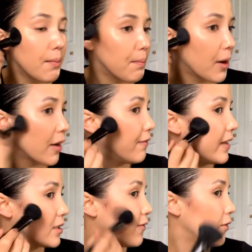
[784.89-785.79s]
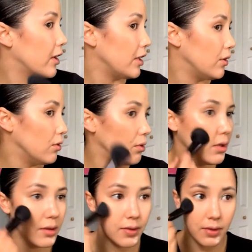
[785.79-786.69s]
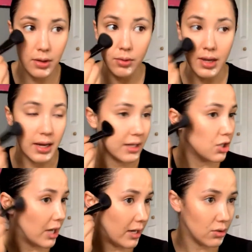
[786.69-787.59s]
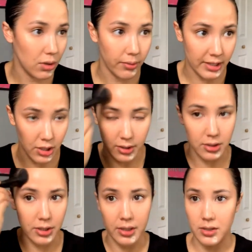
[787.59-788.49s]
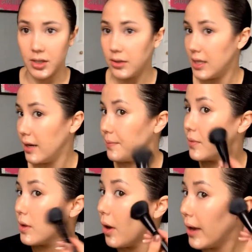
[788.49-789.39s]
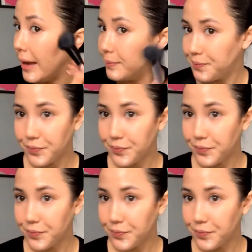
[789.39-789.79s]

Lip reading: perfect for you, you can exchange or return to your consultant. Okay,